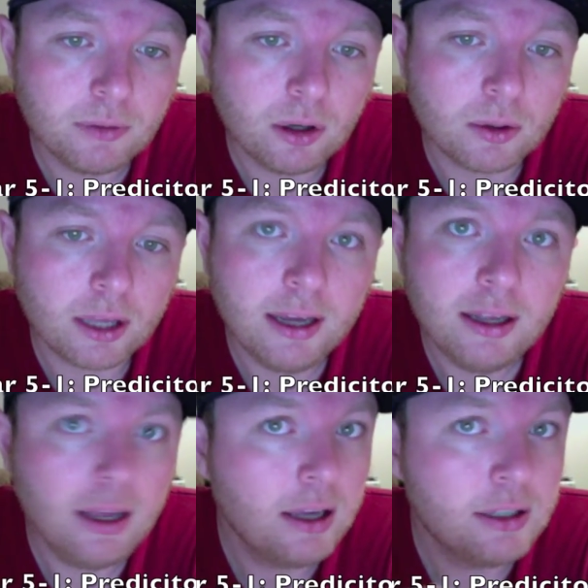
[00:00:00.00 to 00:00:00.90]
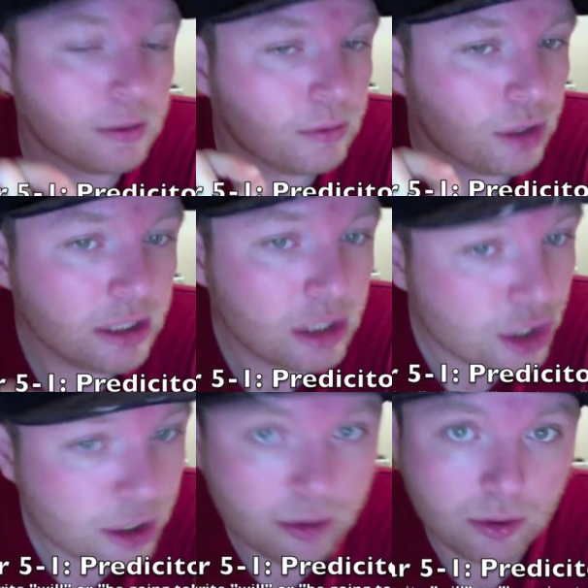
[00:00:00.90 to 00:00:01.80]
Okay, so just
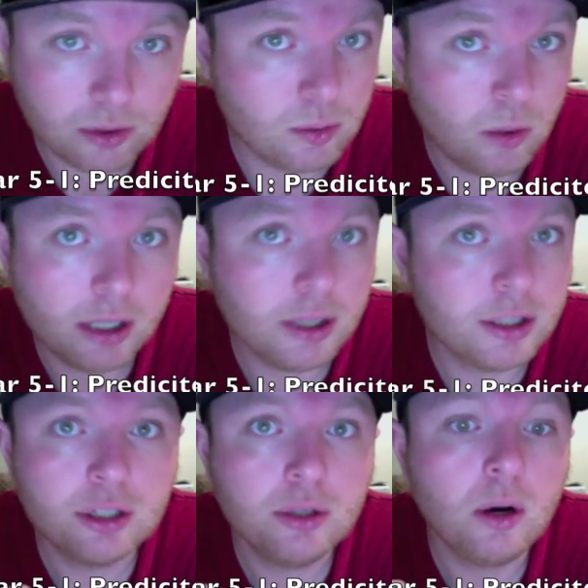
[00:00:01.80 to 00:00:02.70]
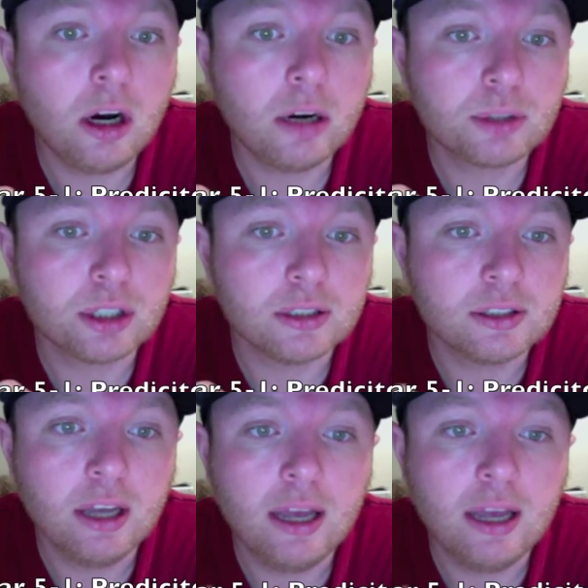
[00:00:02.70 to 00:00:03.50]
choose one of the 2 options.